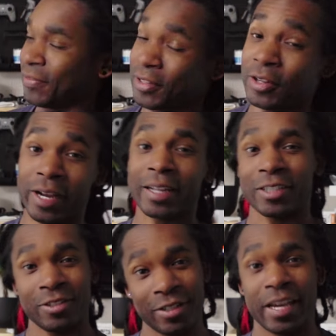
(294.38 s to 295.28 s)
Even though I
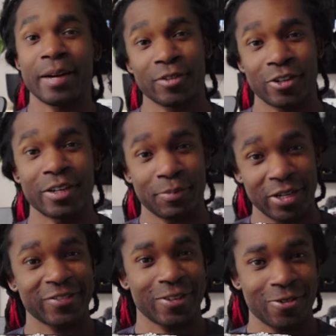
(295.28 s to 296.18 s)
turned the camera on and
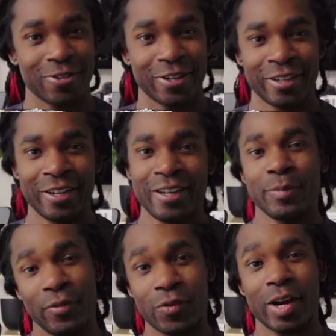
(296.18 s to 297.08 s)
pressed record
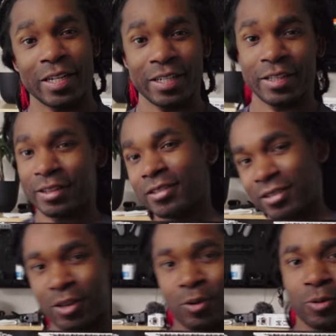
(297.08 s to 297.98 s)
before I did
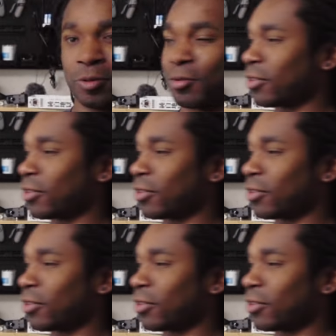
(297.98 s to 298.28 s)
the whole,